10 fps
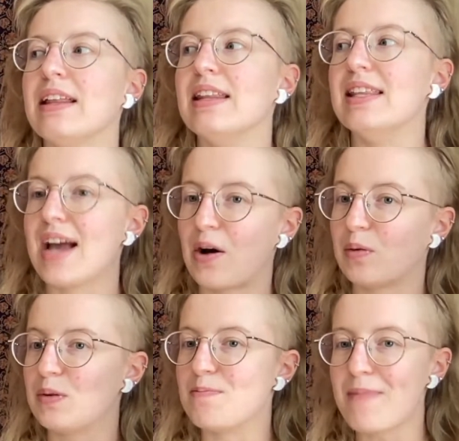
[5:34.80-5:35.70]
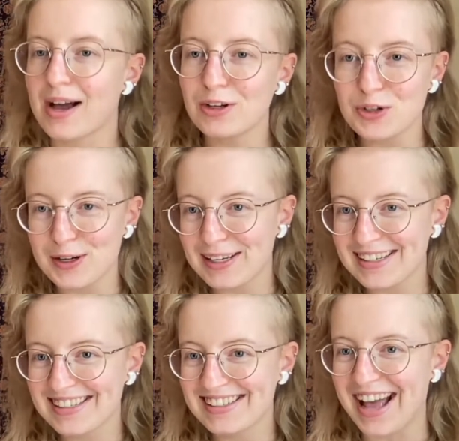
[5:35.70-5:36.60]
Now, the magic
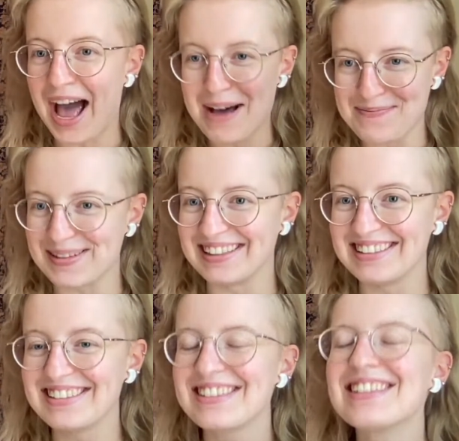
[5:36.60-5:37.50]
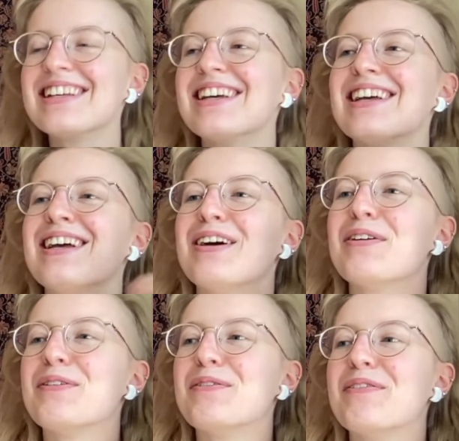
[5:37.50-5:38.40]
happens
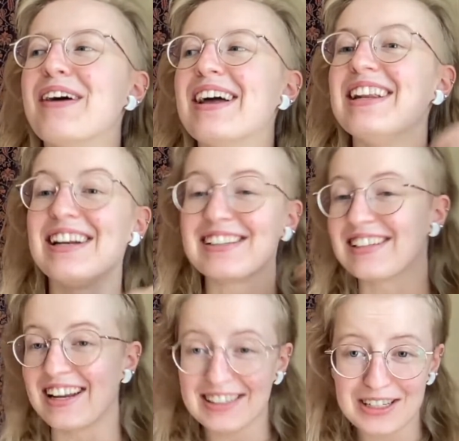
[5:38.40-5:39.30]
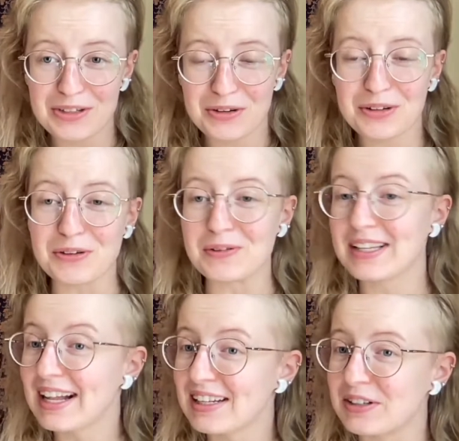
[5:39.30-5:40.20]
when it is connected to your Google
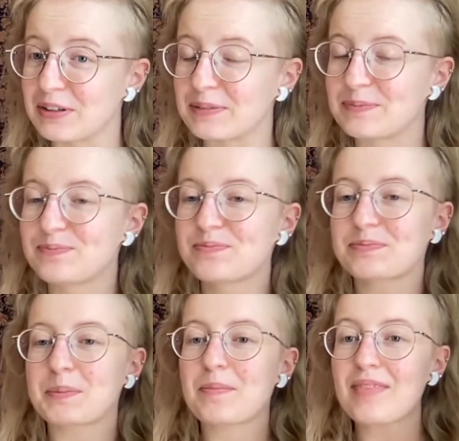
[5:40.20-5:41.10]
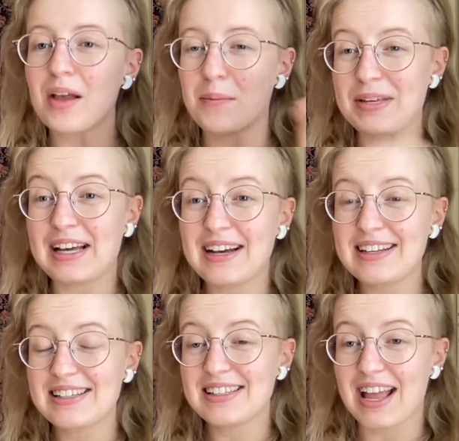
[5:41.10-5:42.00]
Calendar.
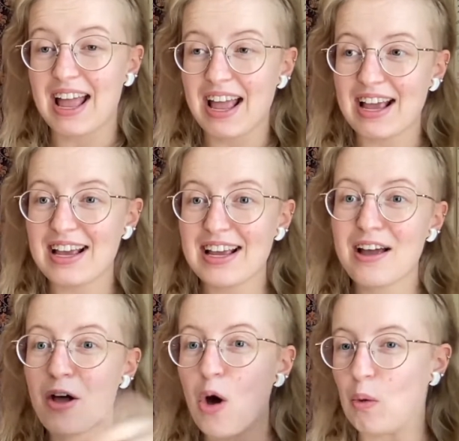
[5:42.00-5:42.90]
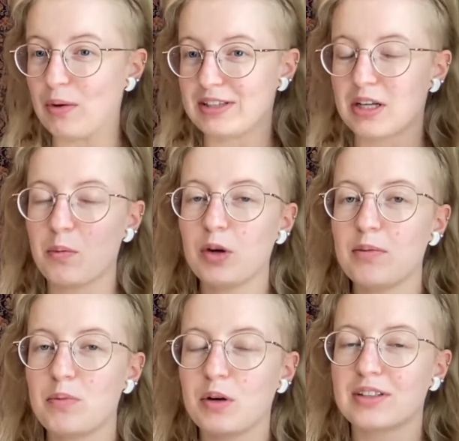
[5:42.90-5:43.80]
Because when
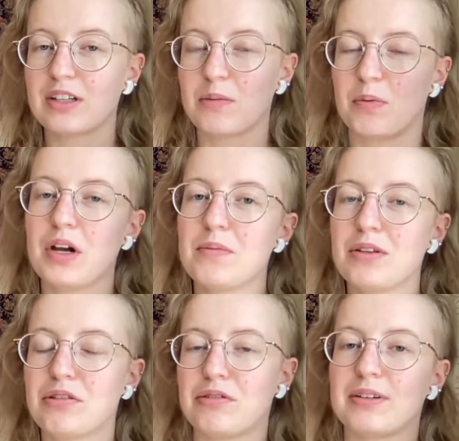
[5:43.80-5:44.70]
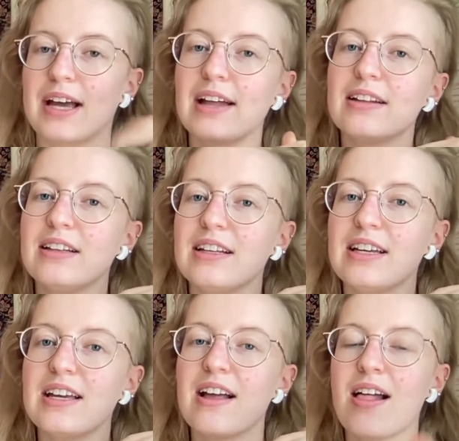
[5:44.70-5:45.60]
someone books an appointment through
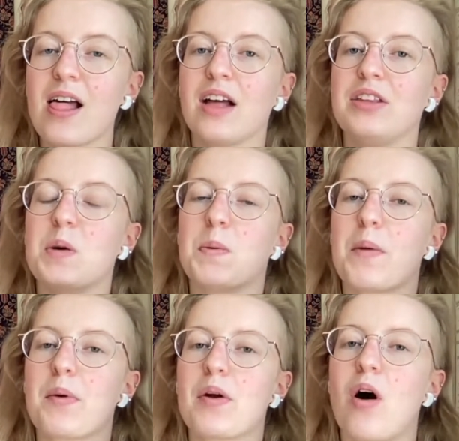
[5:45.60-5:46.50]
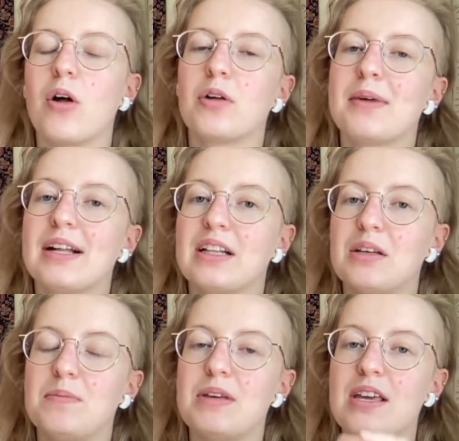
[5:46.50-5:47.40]
Calendly, the appointment would
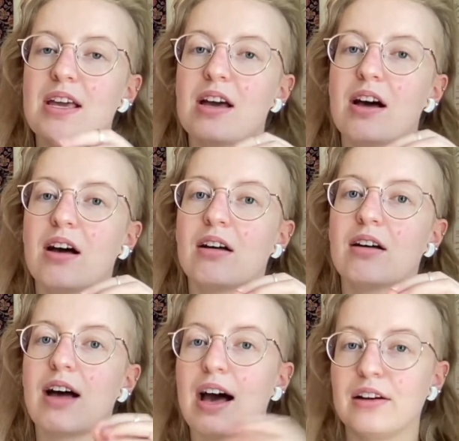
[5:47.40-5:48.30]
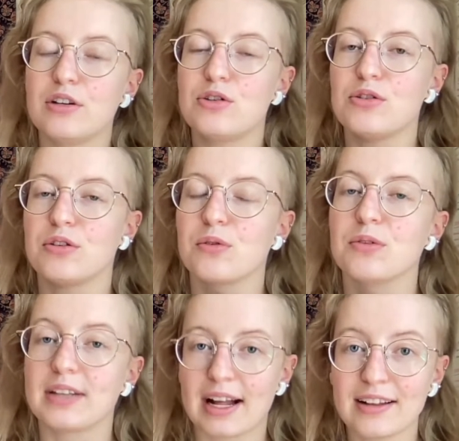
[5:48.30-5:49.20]
automatically be added to your
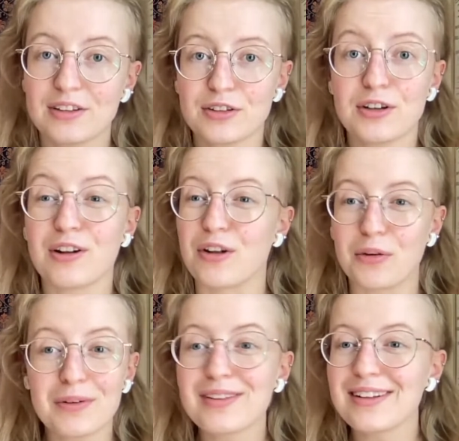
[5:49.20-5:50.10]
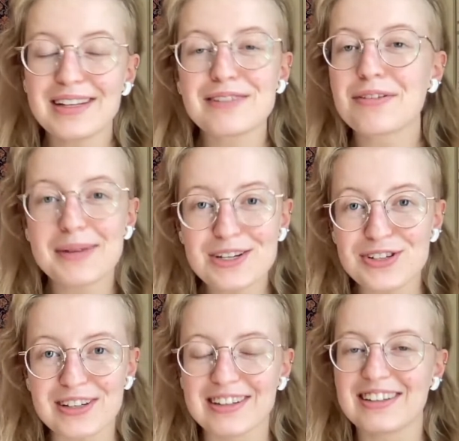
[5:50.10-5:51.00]
Google Calendar along with all the
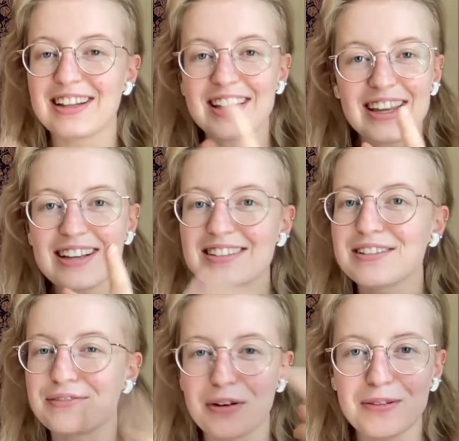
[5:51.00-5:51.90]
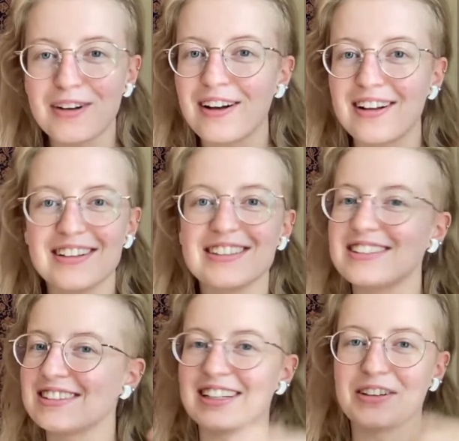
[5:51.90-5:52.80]
information, the links, the phone
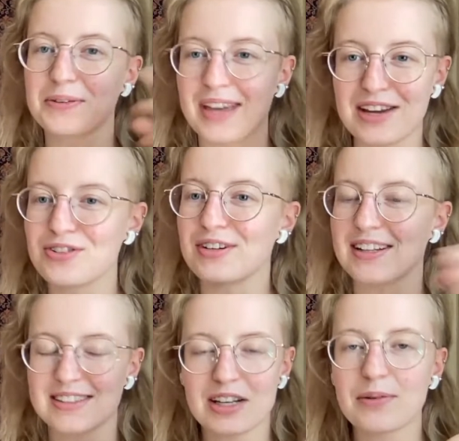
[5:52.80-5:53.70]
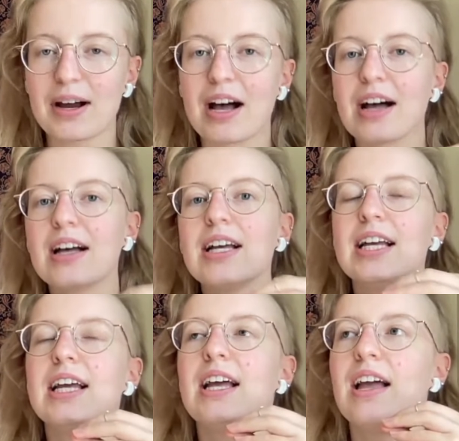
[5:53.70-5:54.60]
calls, the location, etc.
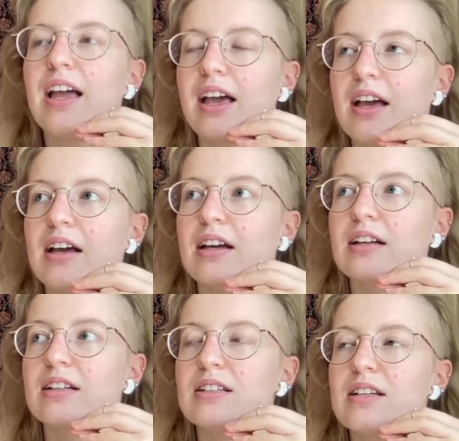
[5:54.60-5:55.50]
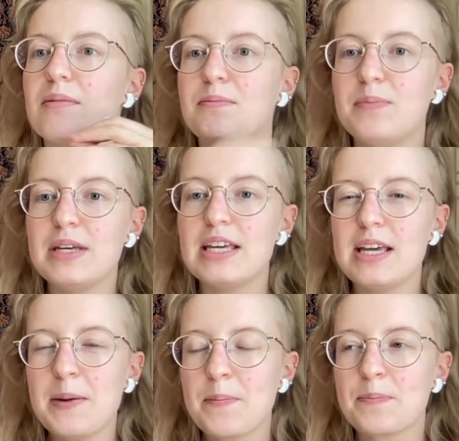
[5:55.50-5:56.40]
And
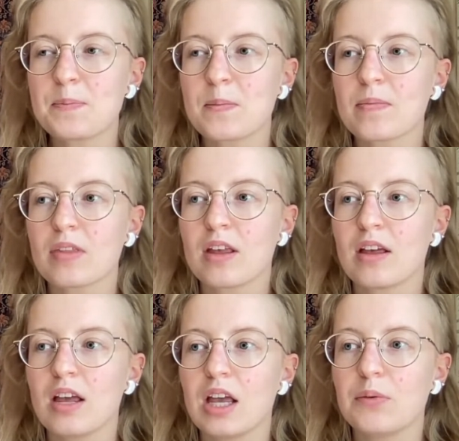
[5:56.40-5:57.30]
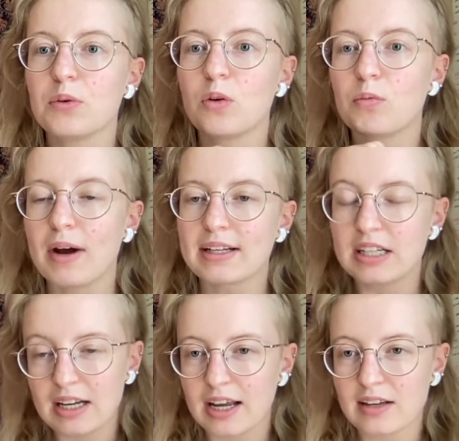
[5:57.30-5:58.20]
B, it will
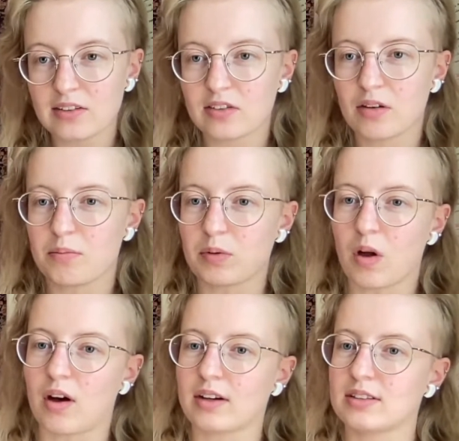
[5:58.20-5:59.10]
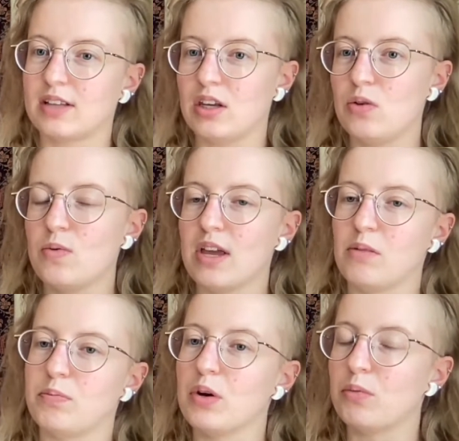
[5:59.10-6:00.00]
recognize blocks that you
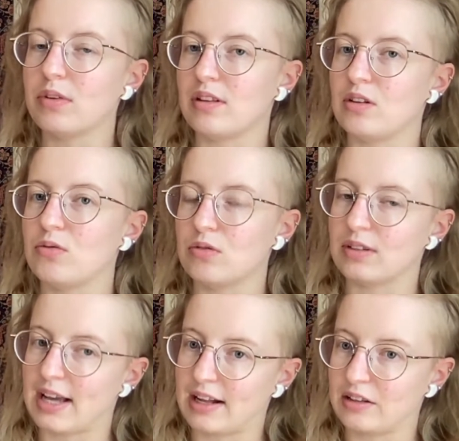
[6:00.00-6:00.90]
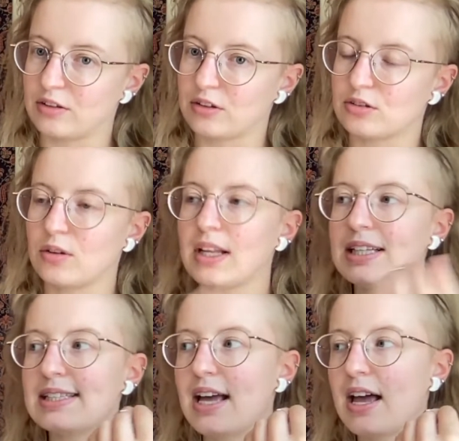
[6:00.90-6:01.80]
input within Google Calendar. So
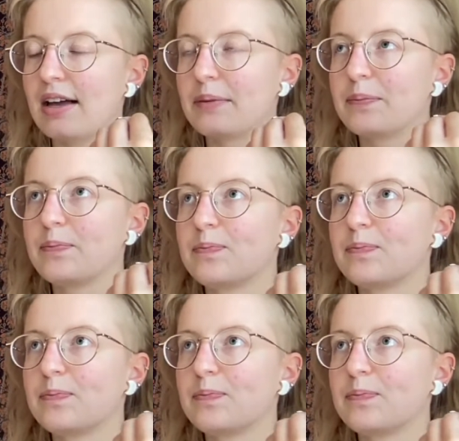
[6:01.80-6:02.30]
let's say